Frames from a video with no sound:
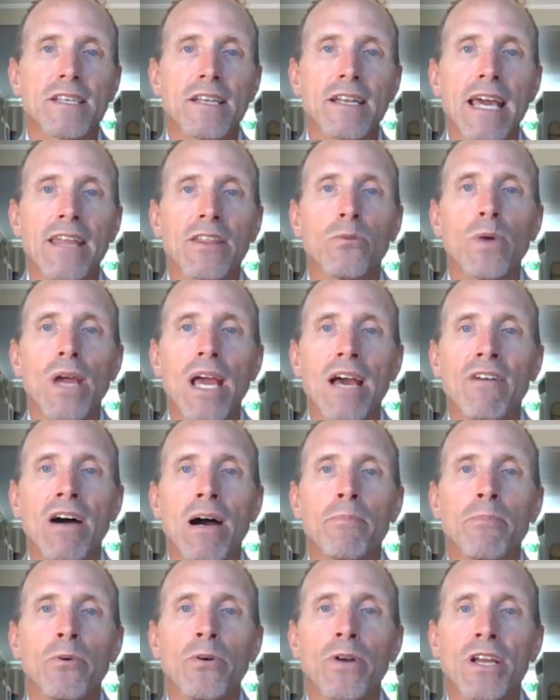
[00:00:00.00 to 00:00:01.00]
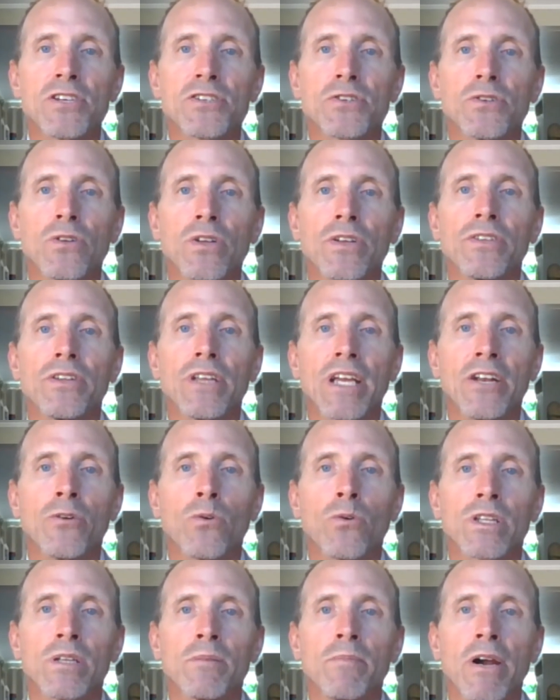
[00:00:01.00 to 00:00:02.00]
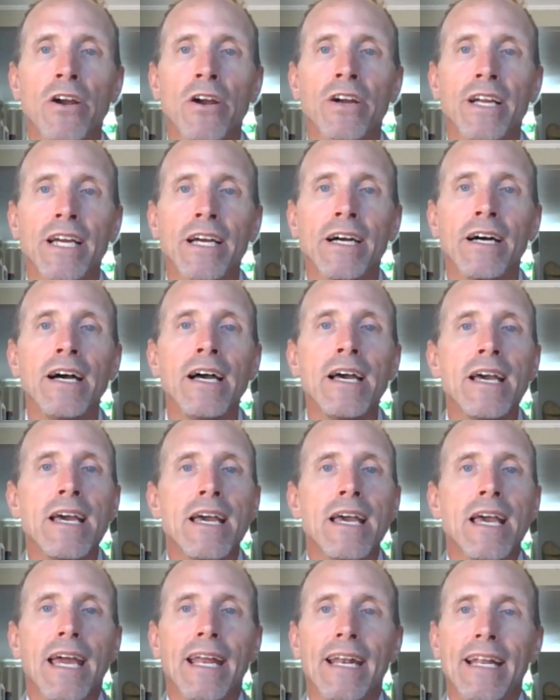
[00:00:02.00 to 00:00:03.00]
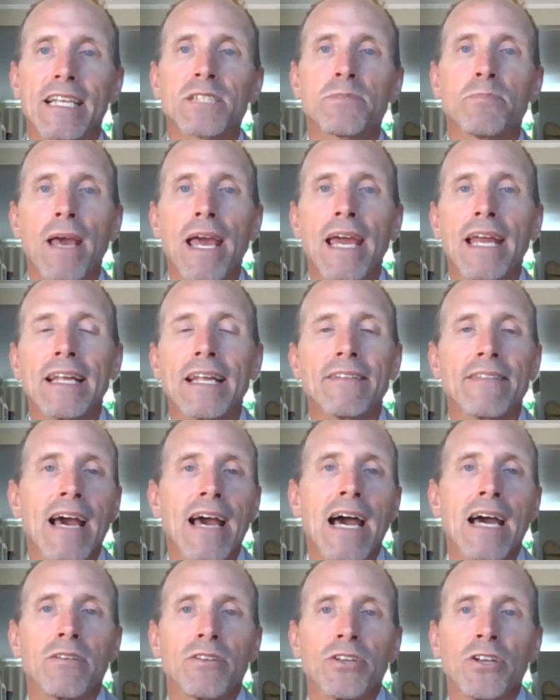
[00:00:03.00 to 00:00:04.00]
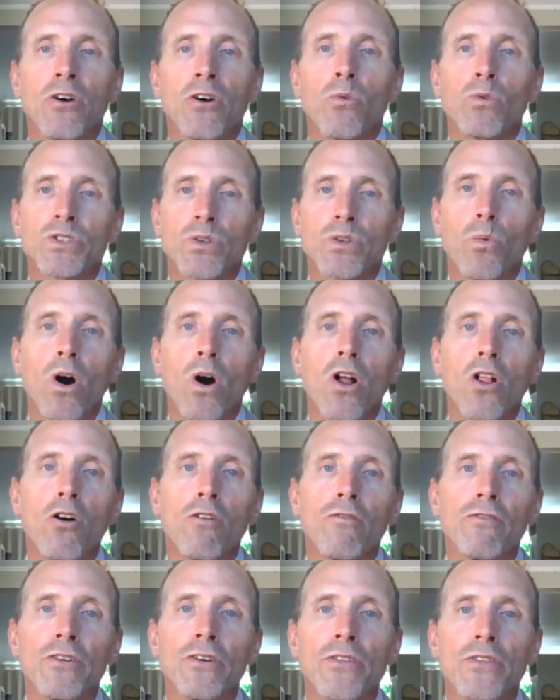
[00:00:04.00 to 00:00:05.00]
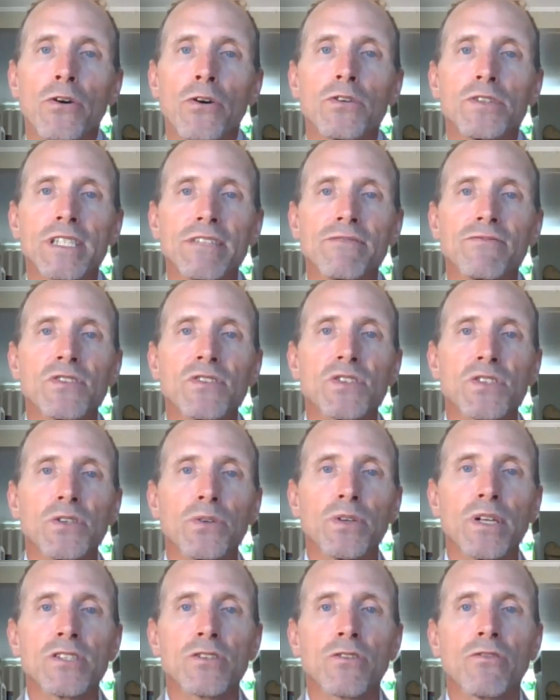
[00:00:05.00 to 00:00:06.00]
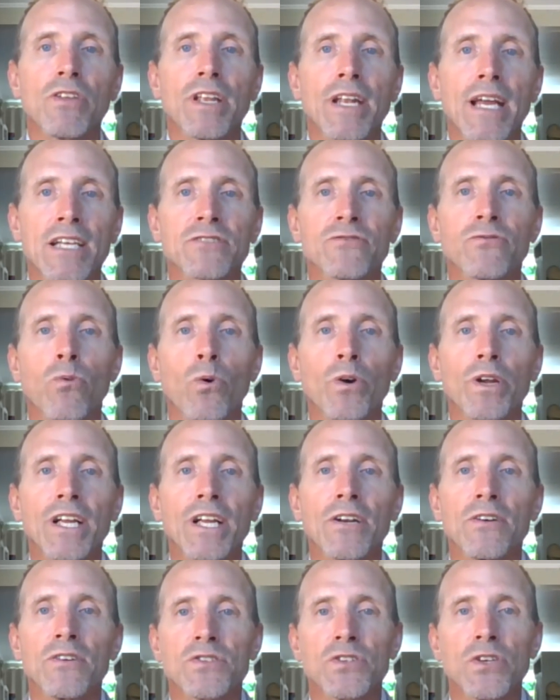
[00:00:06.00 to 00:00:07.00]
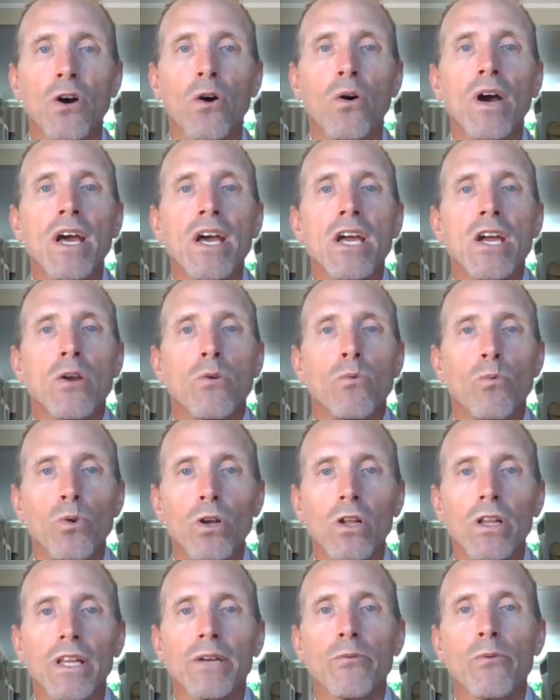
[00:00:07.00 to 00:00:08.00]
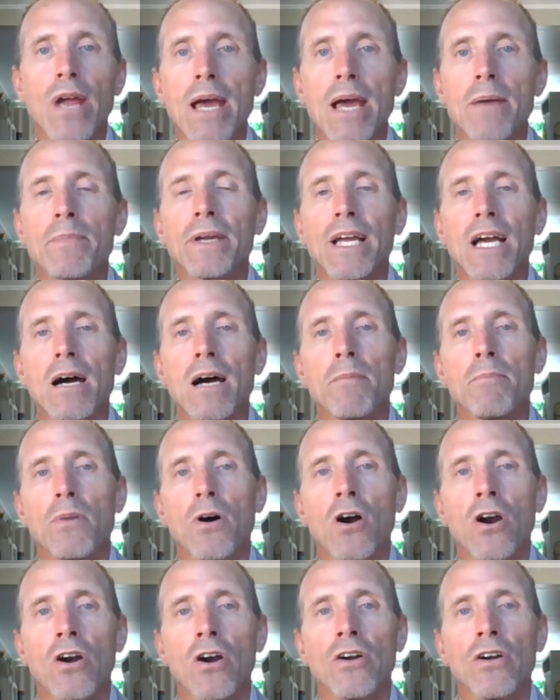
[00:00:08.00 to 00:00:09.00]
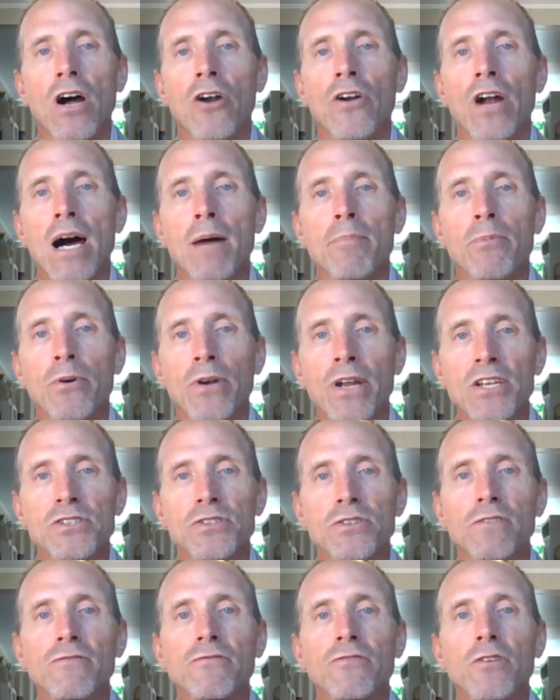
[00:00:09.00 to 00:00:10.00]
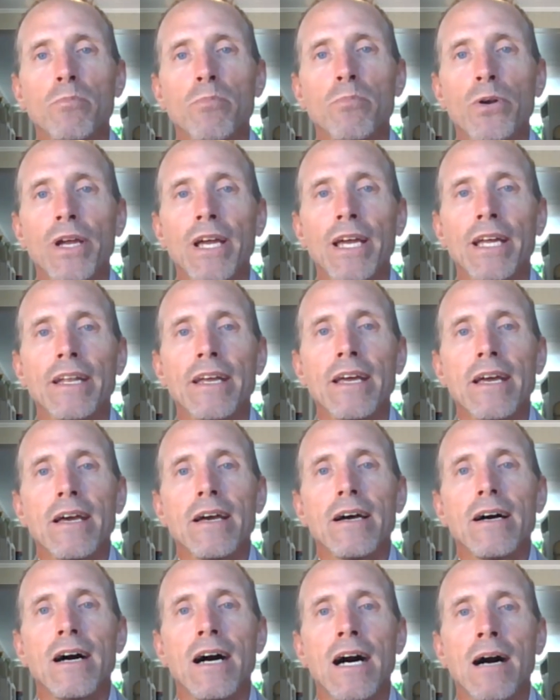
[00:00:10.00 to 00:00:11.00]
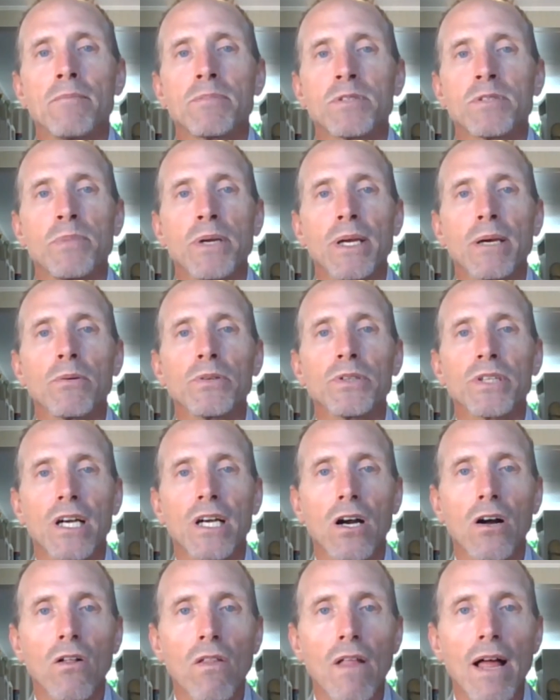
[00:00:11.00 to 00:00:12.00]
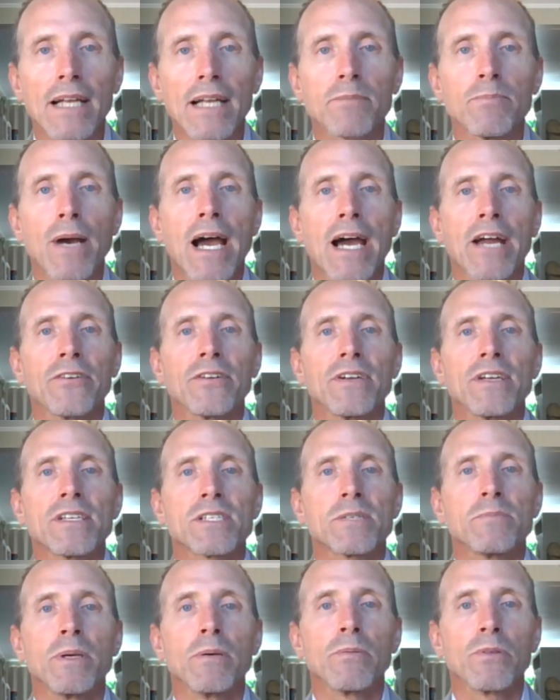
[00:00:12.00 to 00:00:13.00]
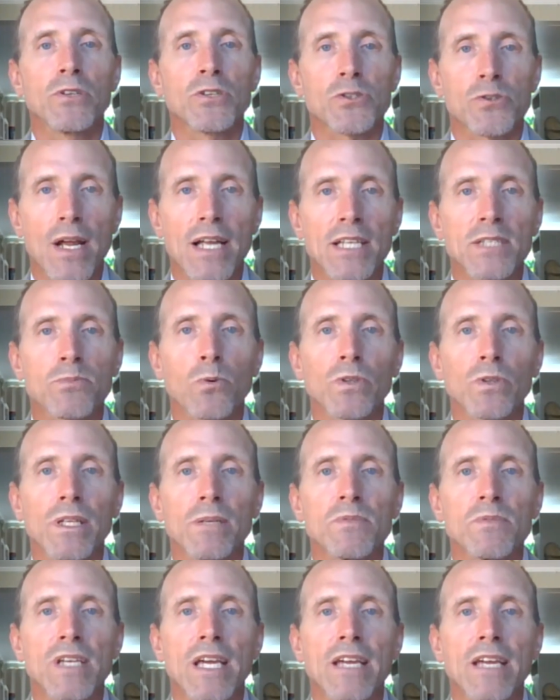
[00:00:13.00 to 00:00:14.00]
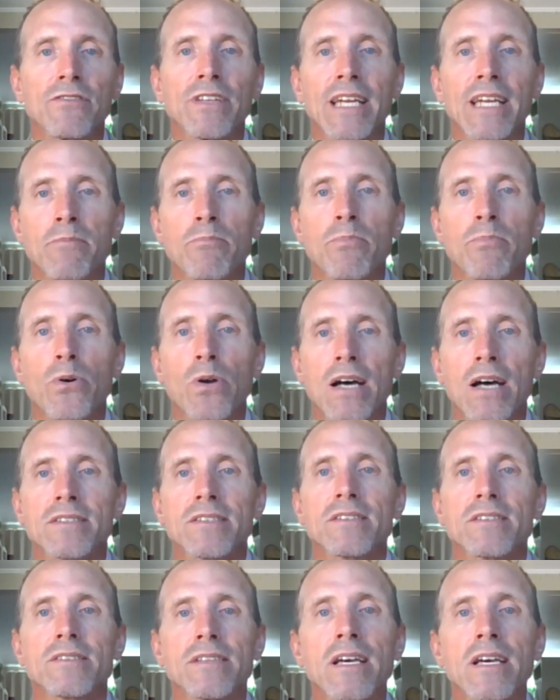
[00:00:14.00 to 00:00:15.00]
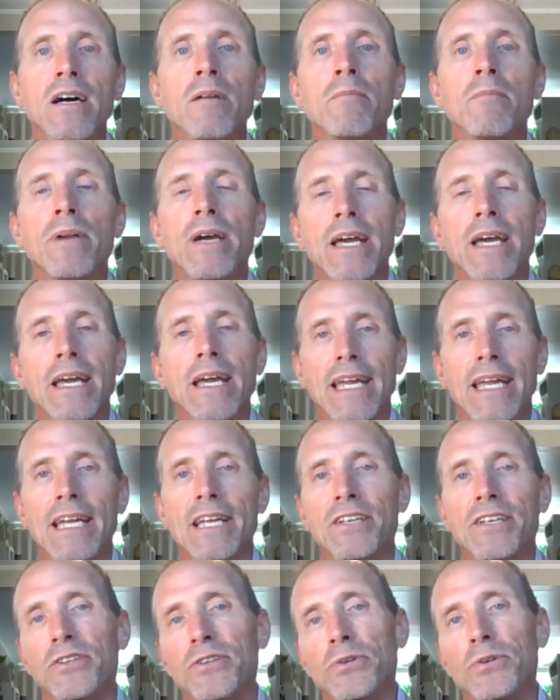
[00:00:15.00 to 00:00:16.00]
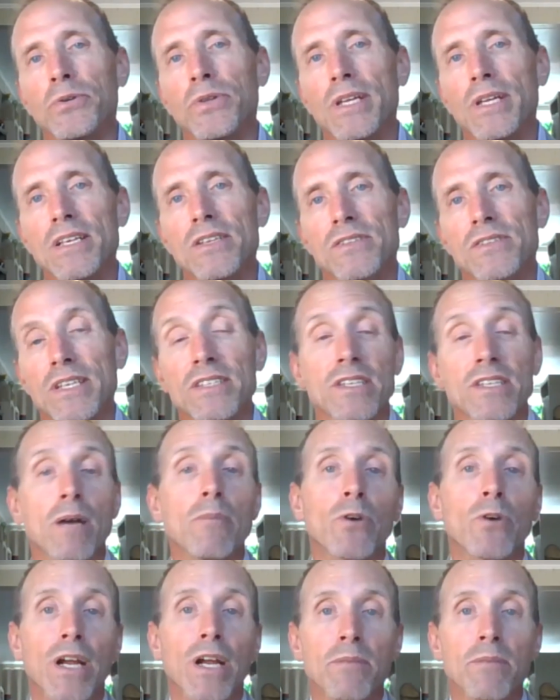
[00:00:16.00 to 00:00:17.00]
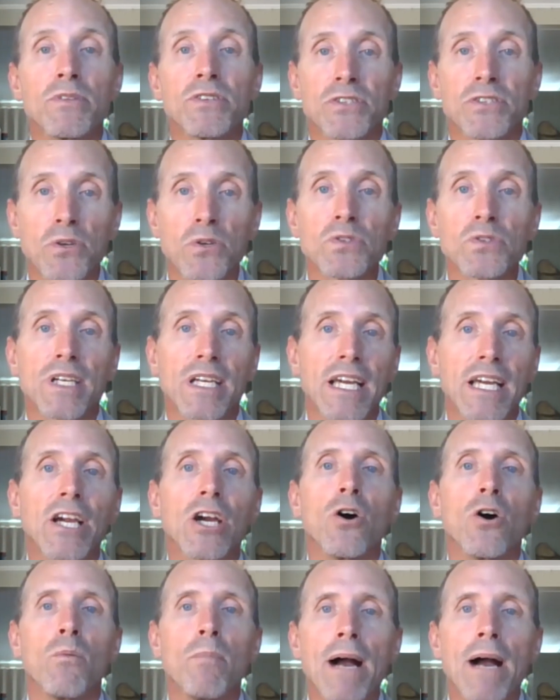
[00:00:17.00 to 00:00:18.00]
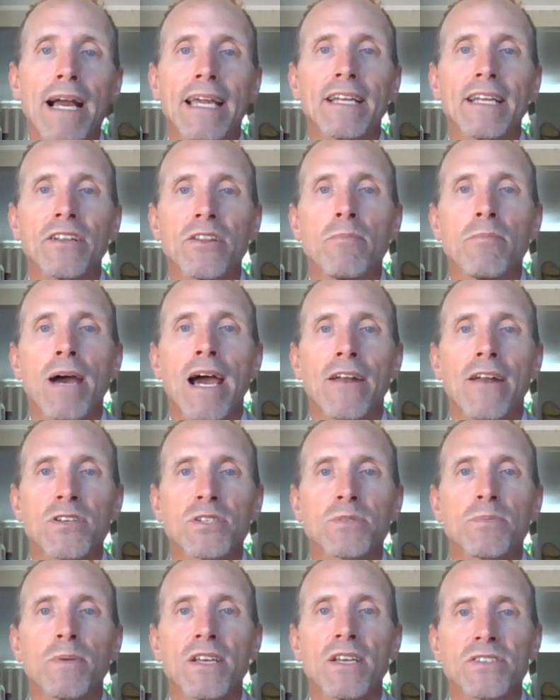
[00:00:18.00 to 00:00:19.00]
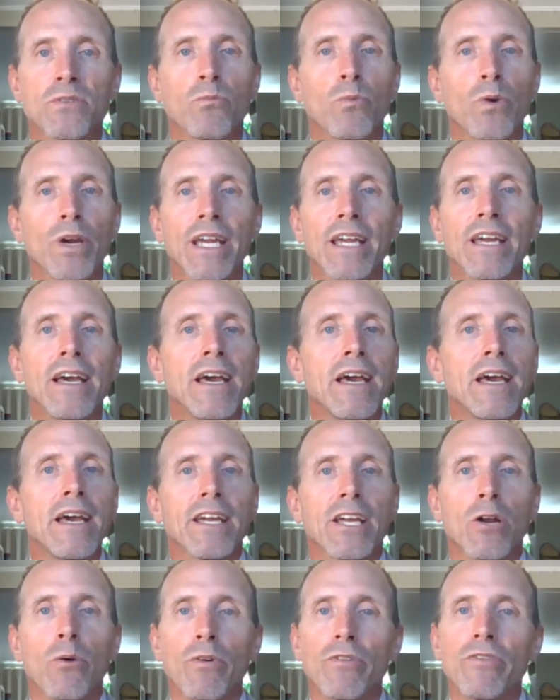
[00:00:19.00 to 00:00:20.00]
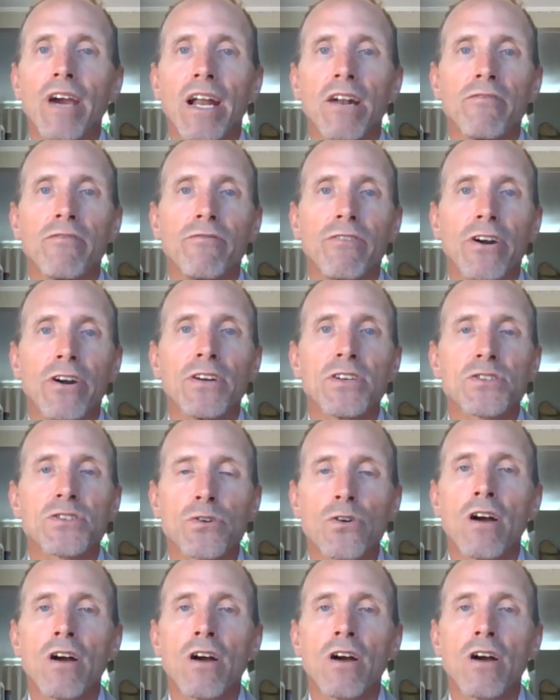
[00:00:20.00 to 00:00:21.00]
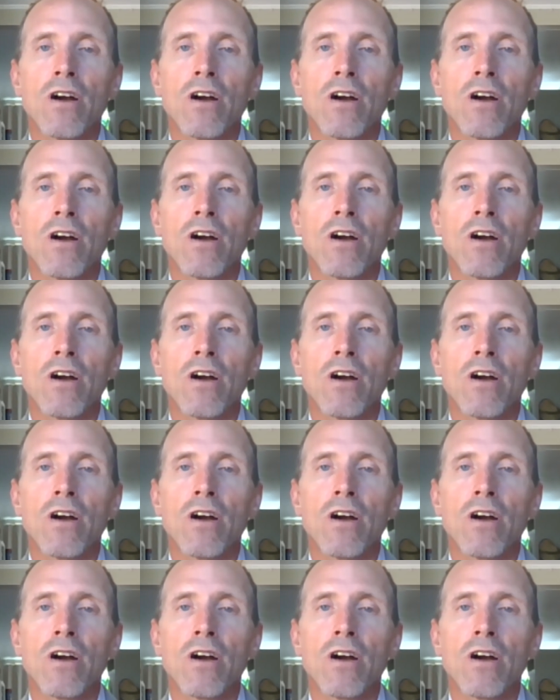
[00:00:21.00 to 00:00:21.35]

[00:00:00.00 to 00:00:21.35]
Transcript: today that we have operational in, in North America and expanding that, you know, to well over 13 facilities over the next four years. So really ramping up our, our operational footprint um, to be able to collect batteries, to be able to transport them safely and process them into these these upgraded materials that can go back into the battery space. And we, you know, we've got a very strong